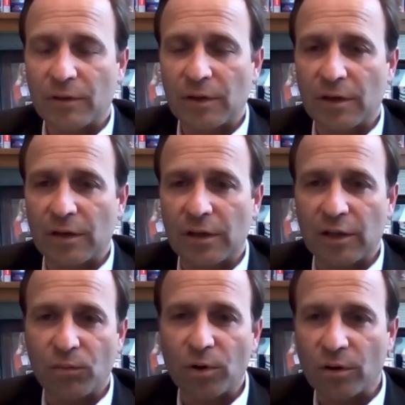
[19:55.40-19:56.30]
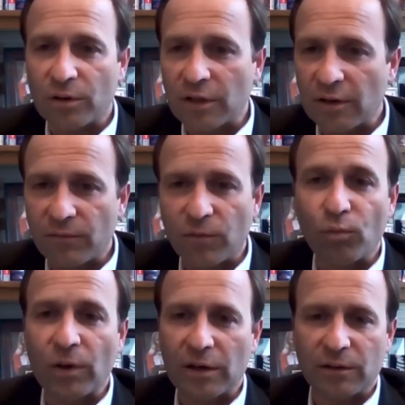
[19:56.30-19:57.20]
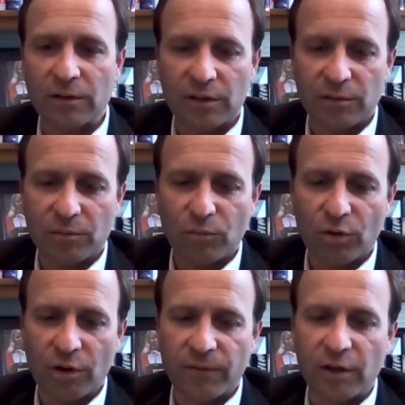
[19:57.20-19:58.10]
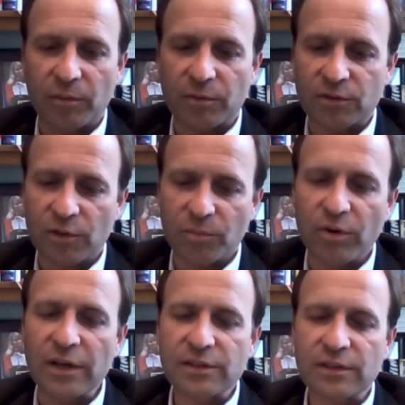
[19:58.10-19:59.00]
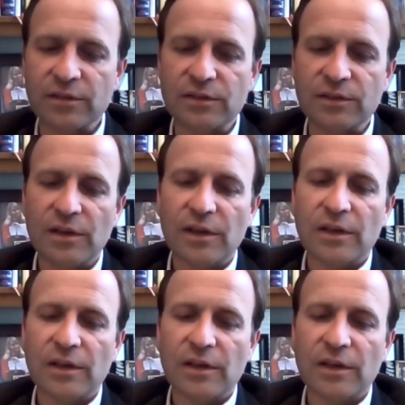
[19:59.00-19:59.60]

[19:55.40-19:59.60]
and they weren't kind of readily more available. So the prices